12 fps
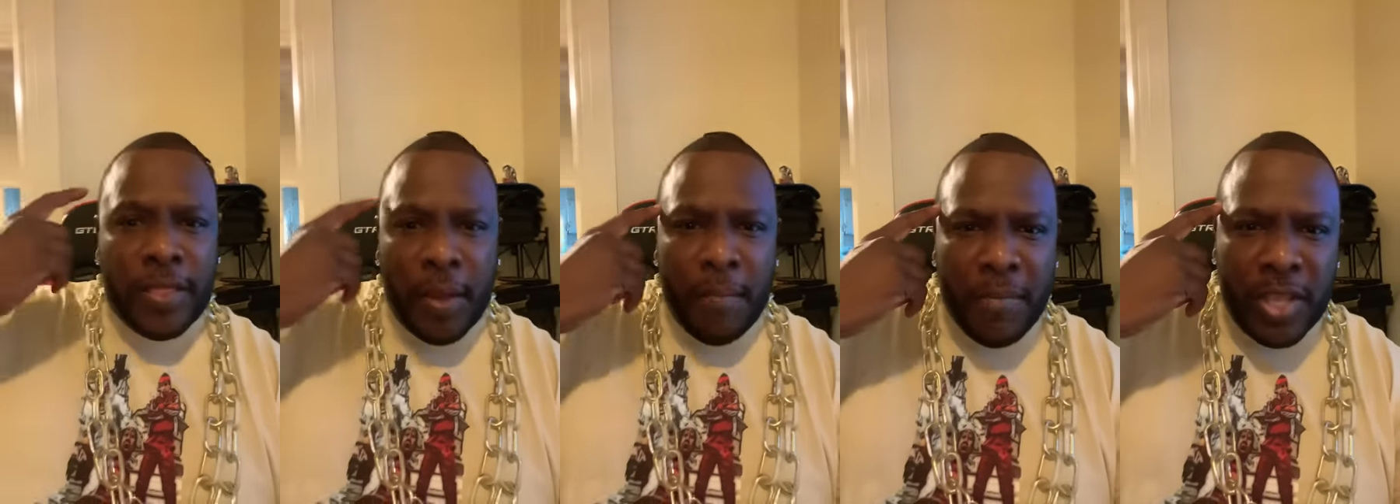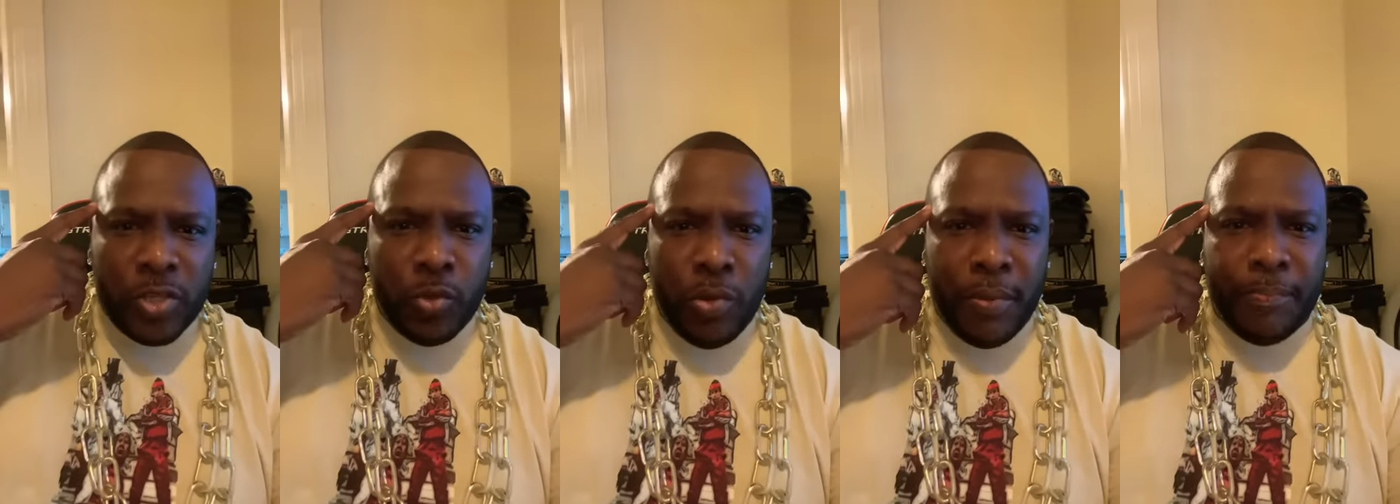the
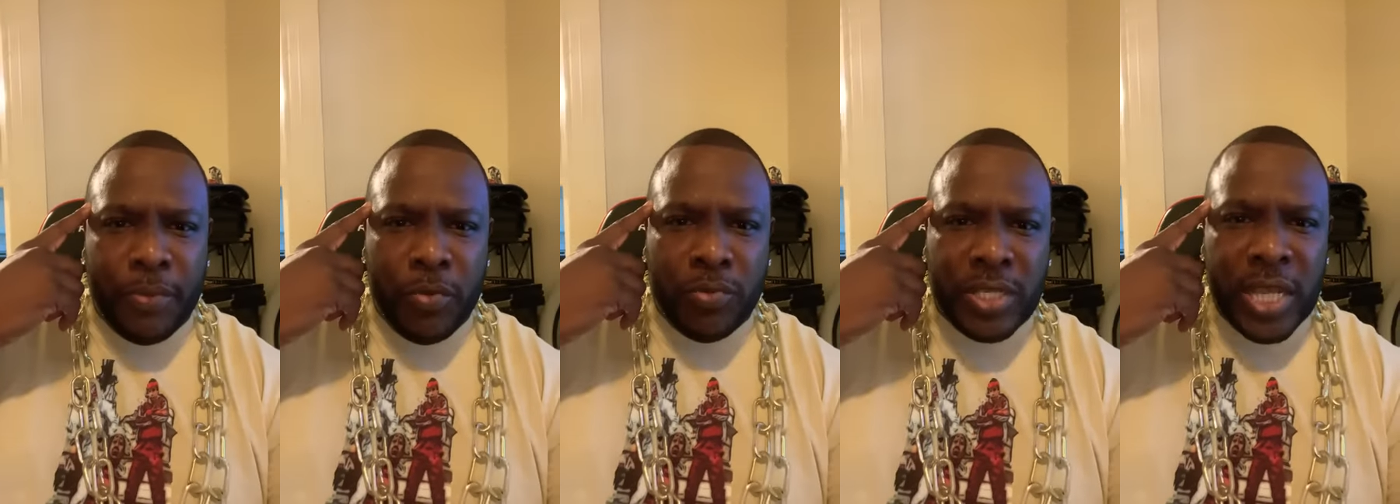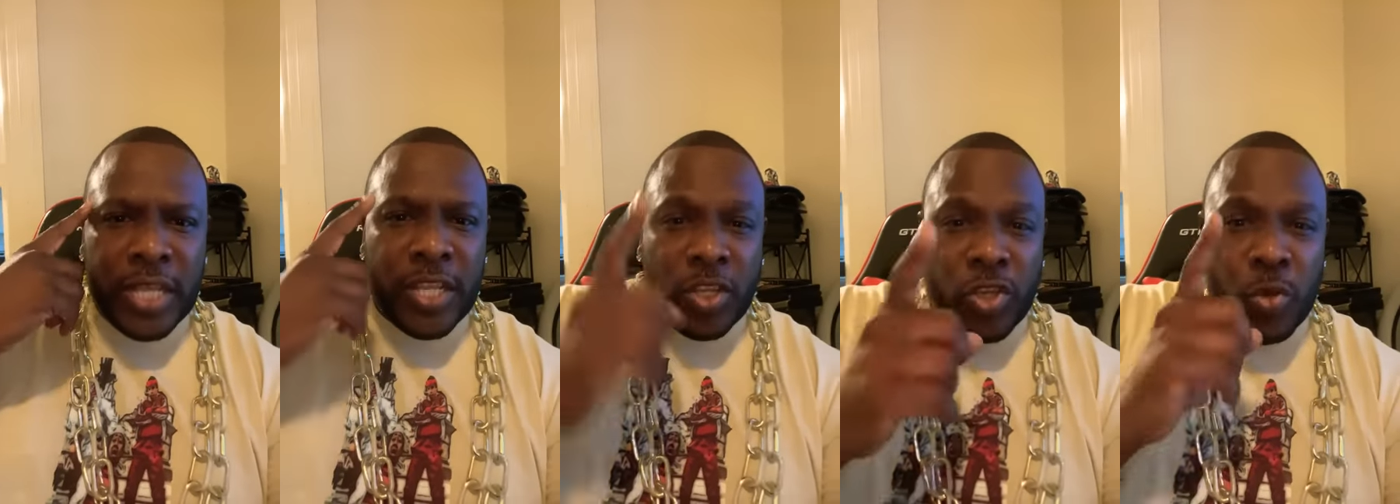mental abuse
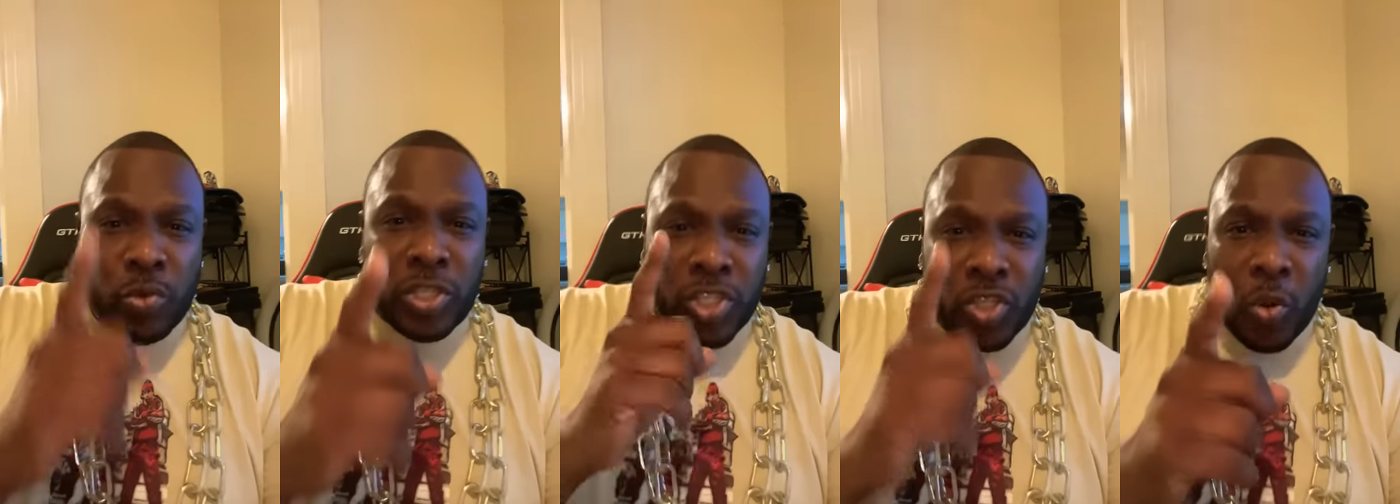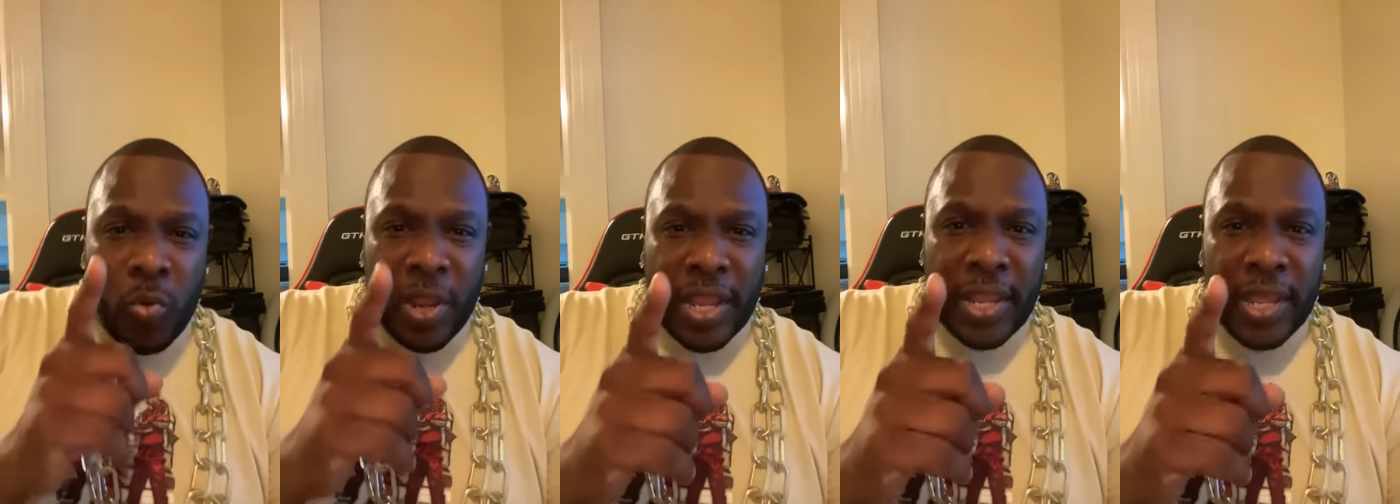that you was
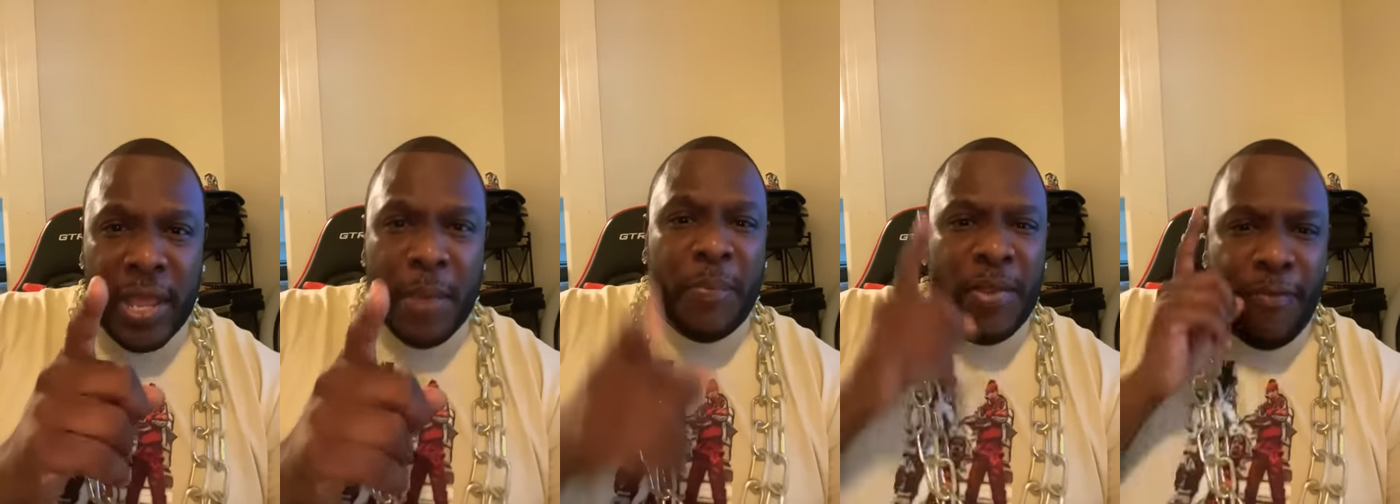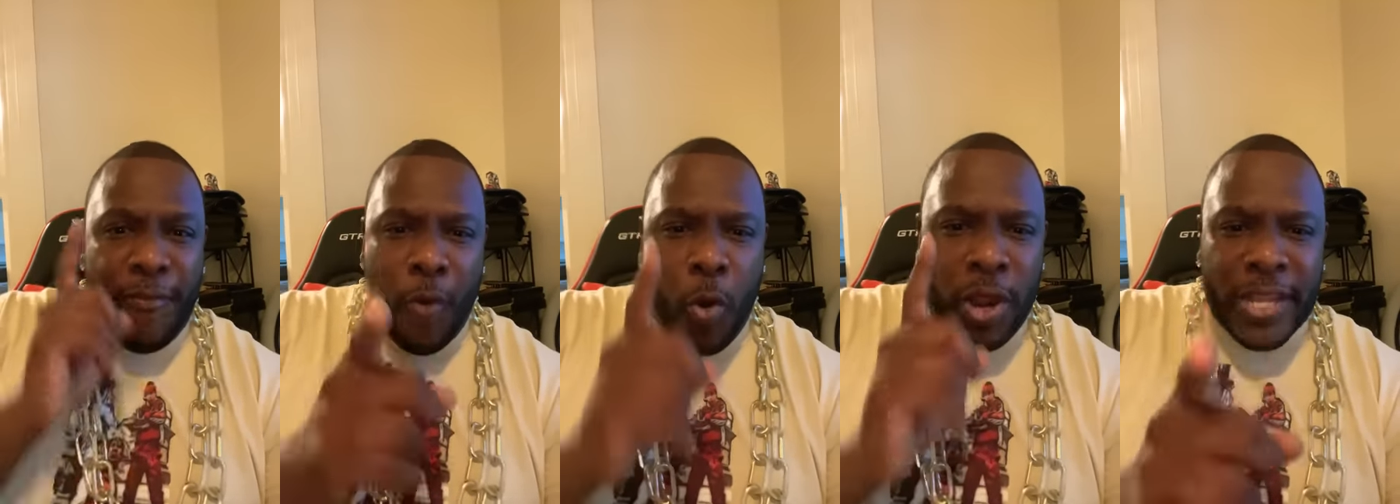doing
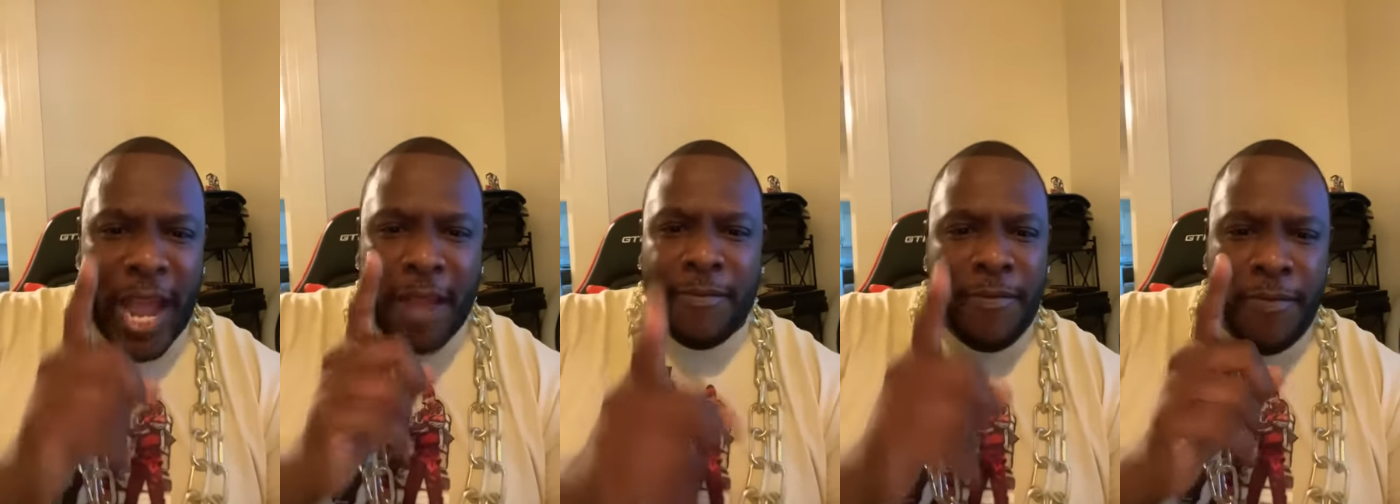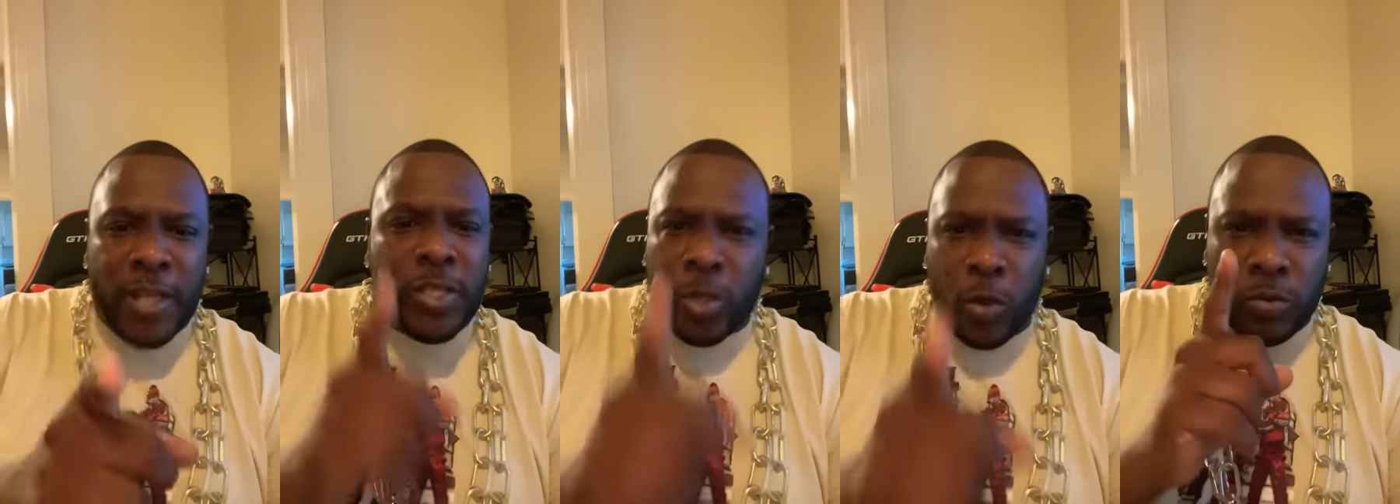before it got
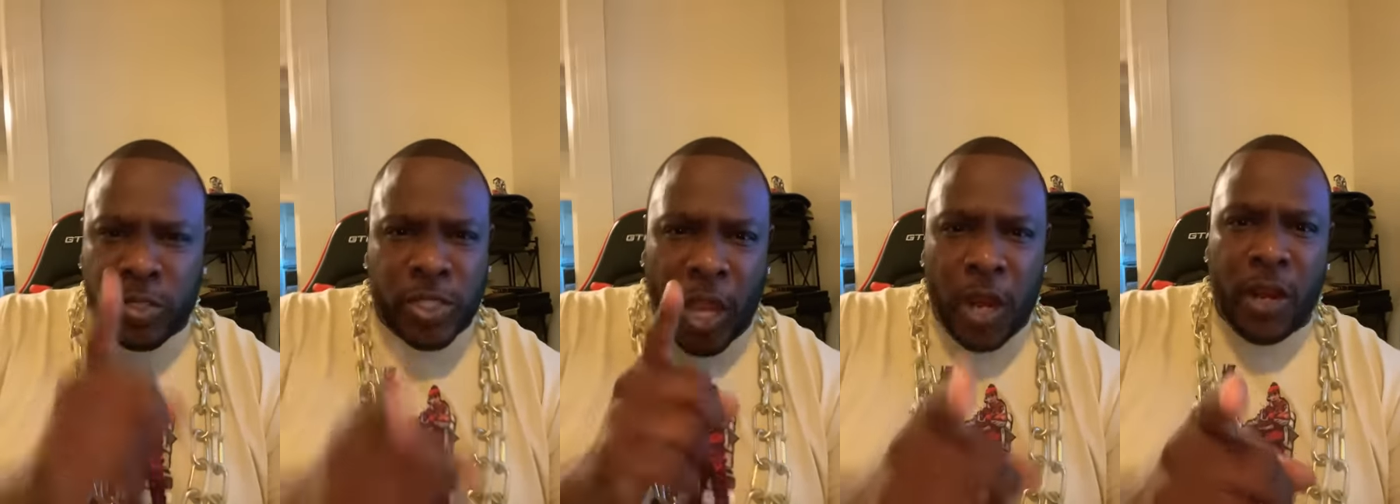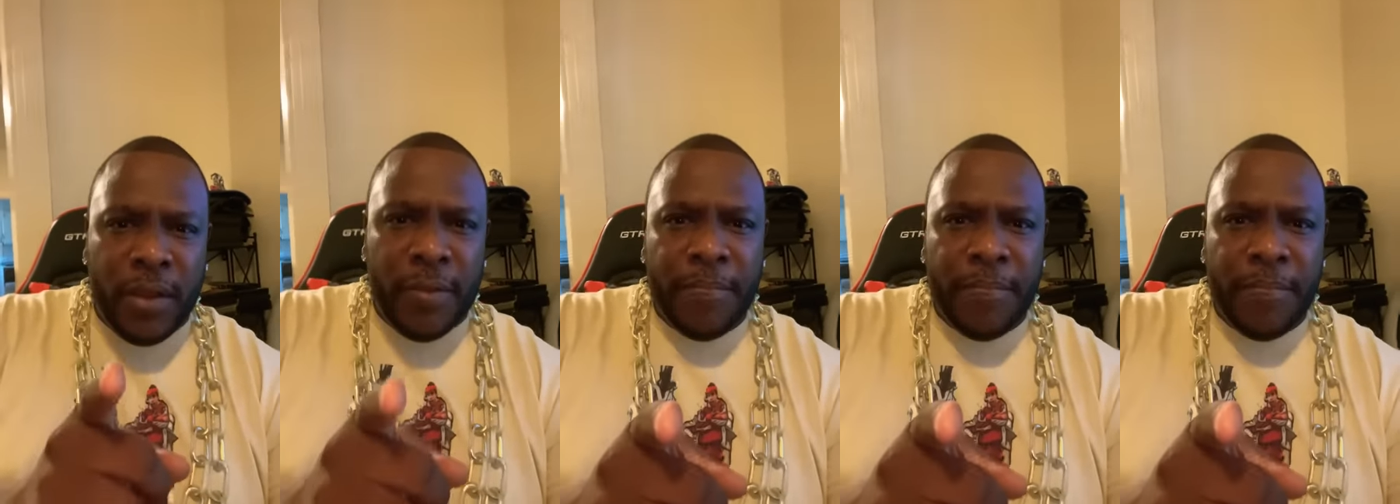physical, sir.